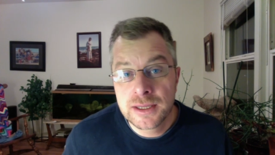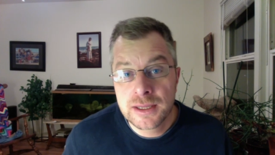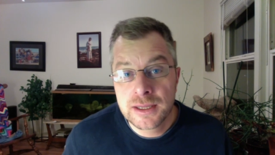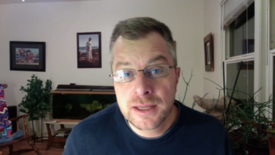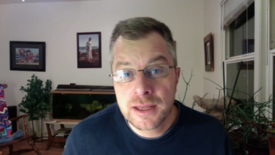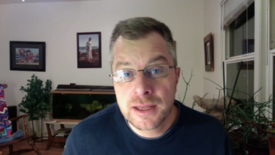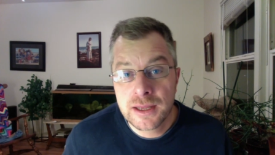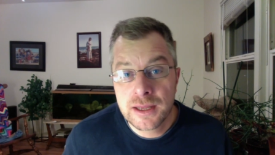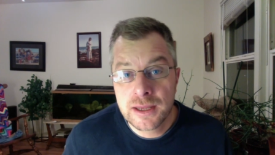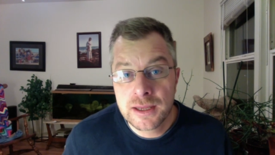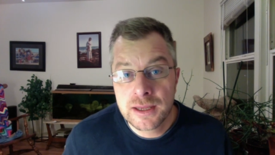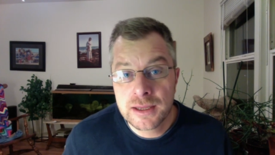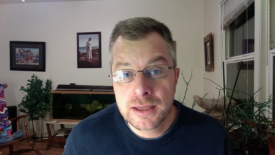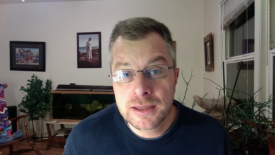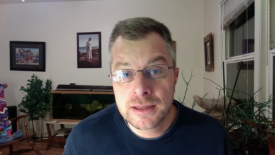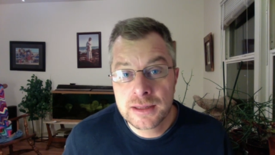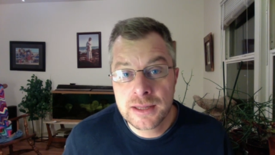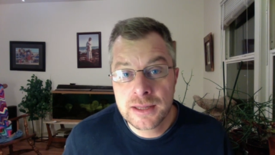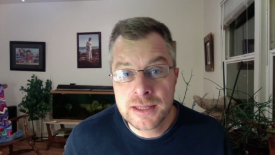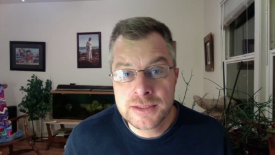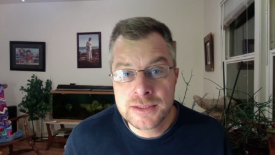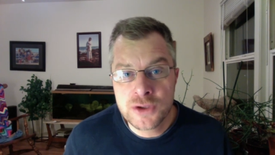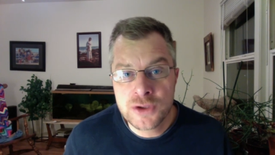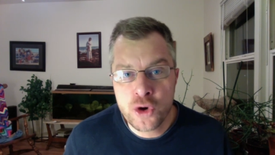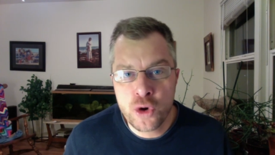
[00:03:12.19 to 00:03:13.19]
uh,
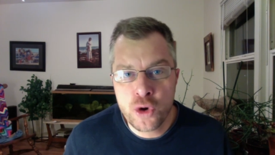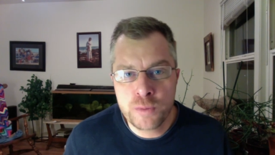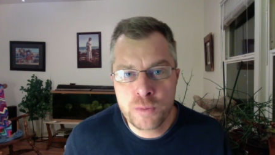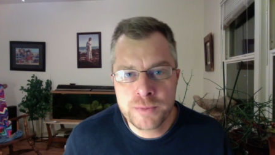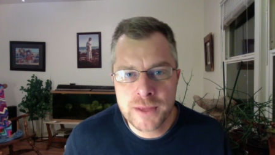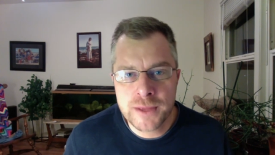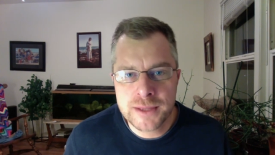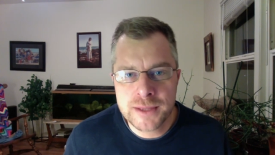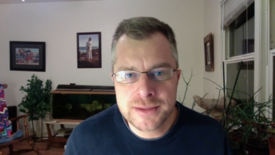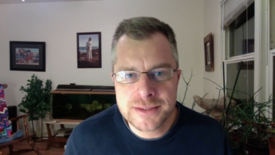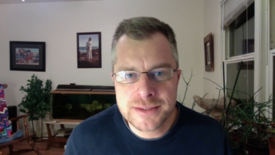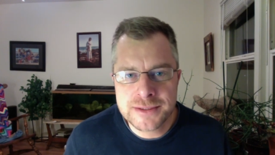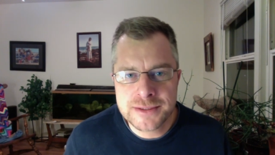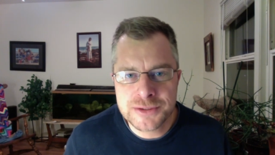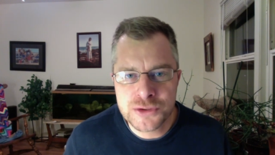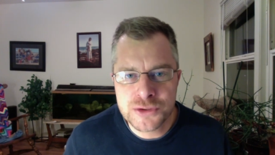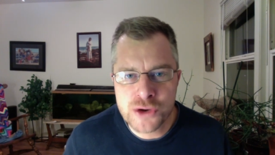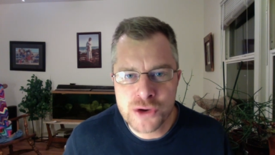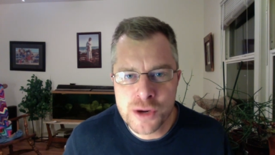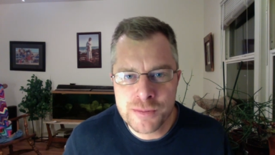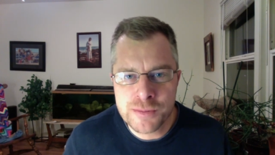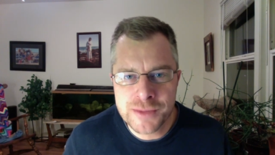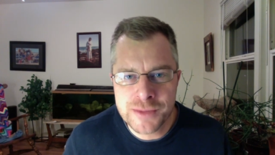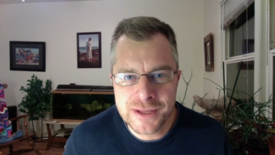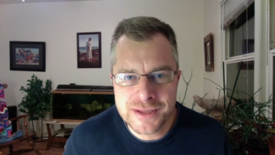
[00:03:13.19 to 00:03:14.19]
let's hope that the
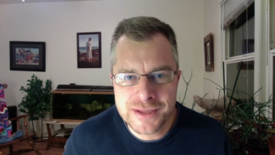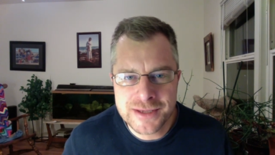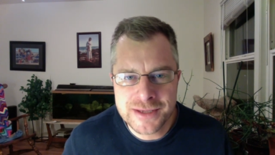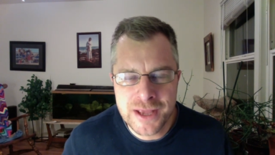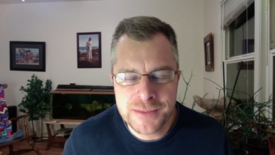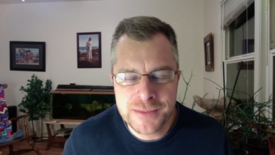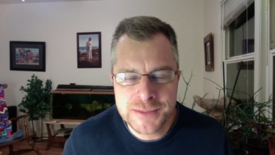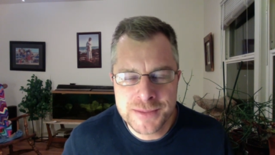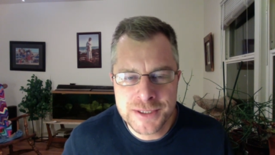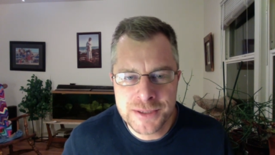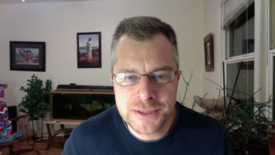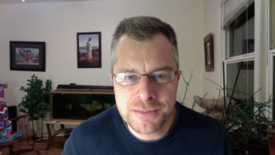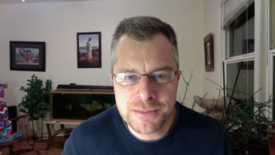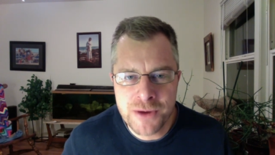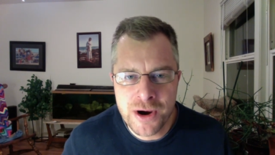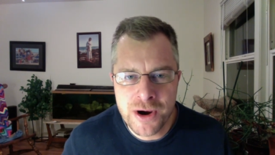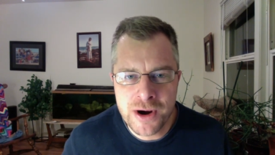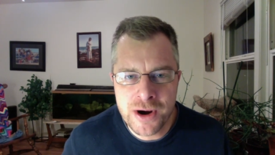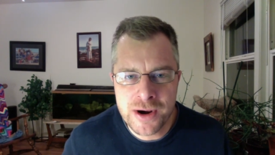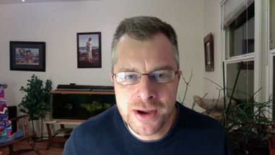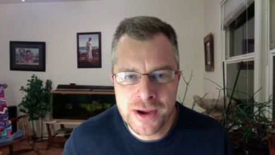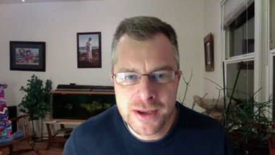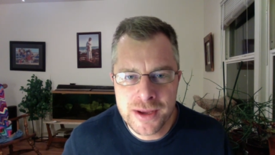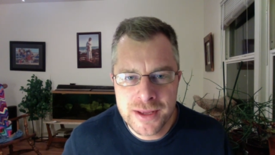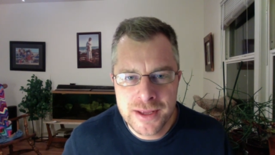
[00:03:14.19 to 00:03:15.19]
storm that comes in
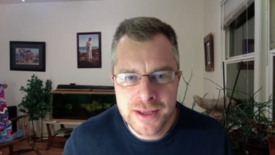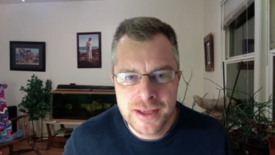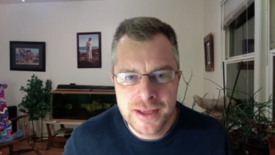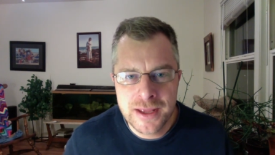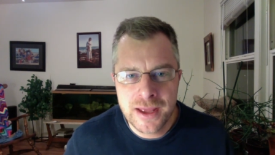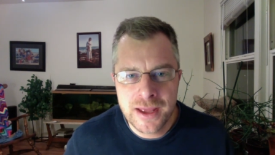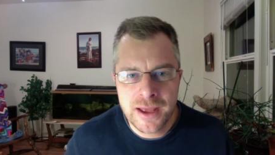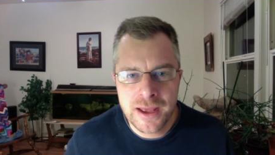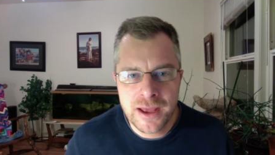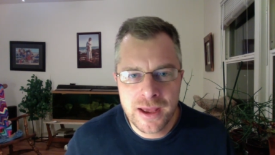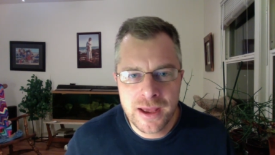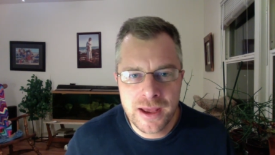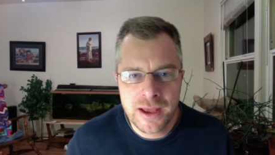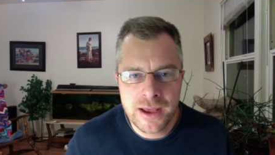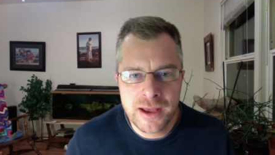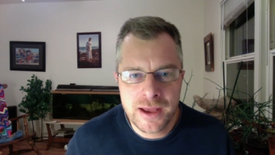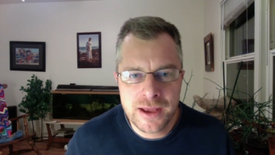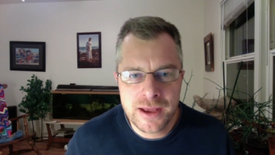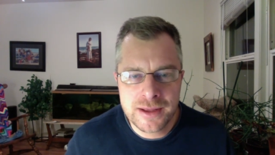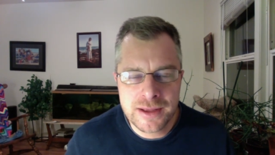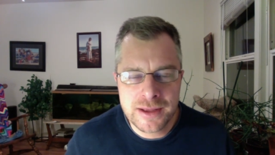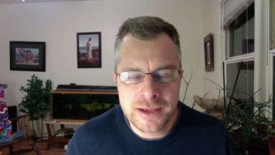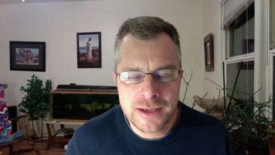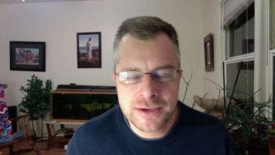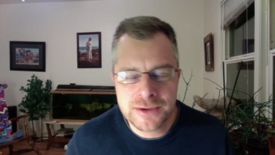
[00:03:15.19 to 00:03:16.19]
tomorrow,
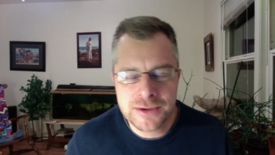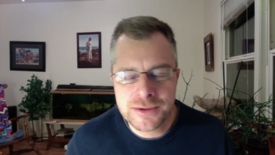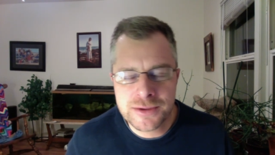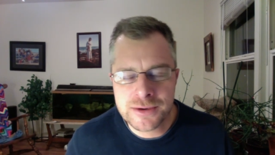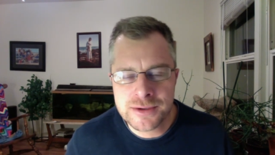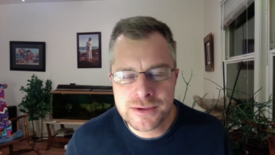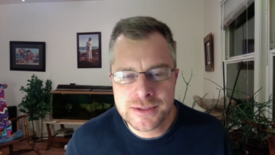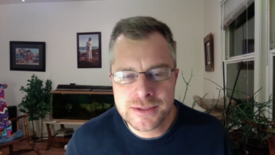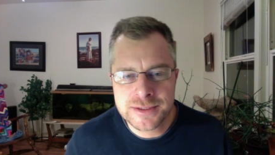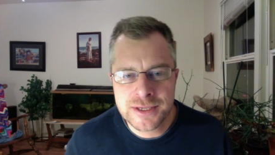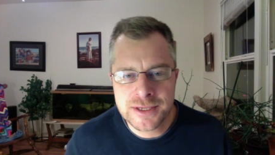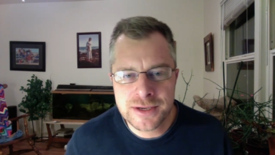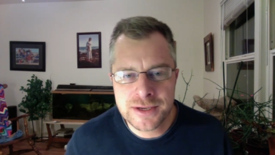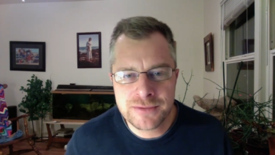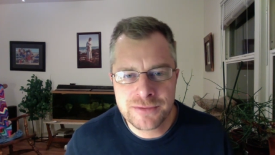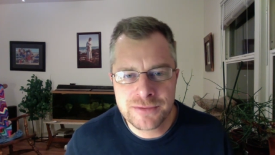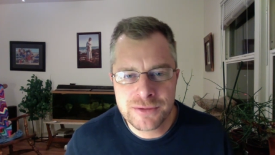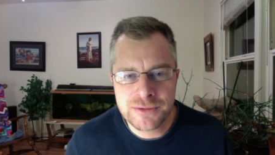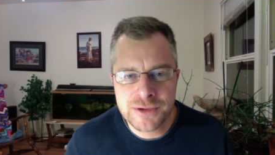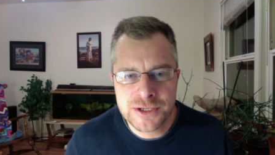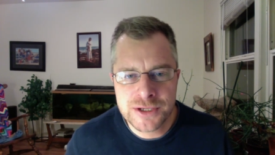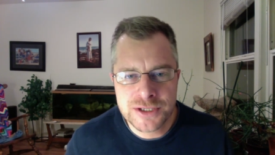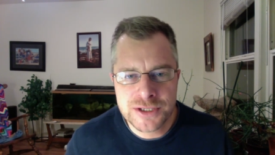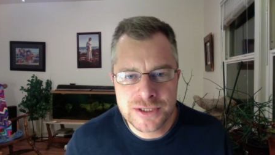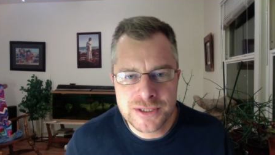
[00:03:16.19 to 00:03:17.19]
uh, I know they're only seeing a
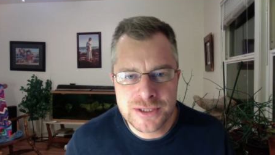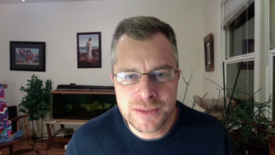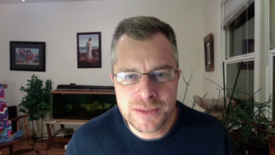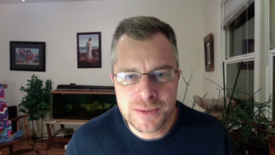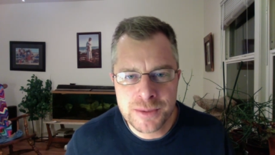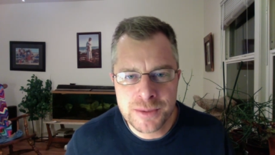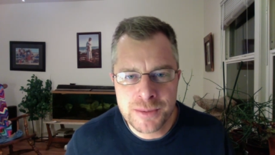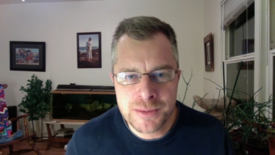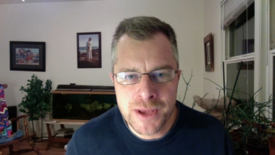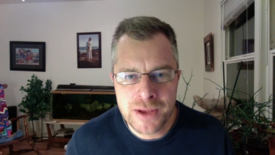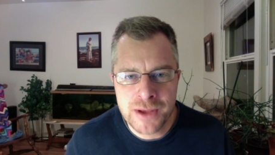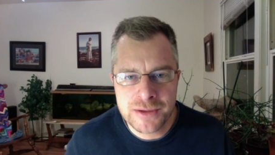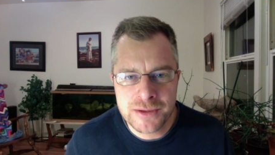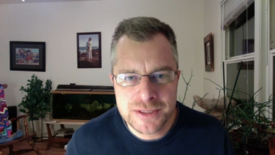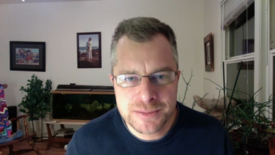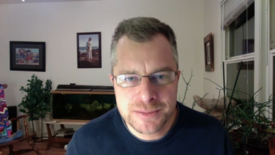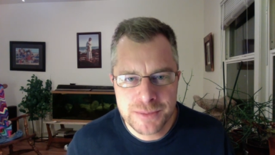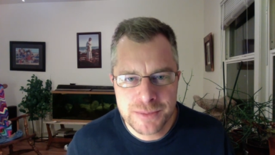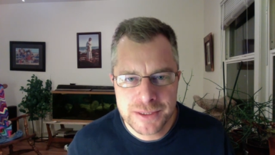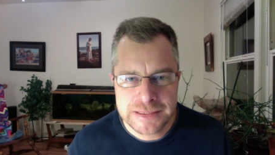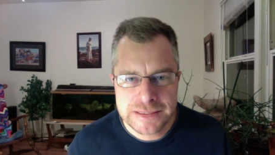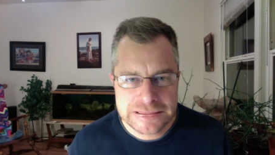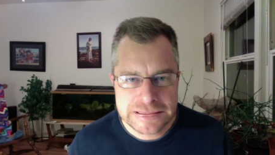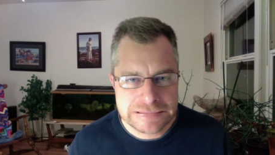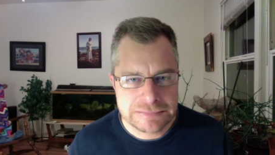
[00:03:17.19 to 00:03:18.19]
few inches up in the mountains,
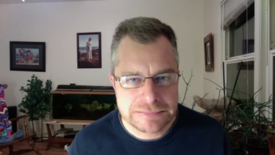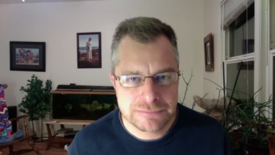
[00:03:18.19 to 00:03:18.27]
but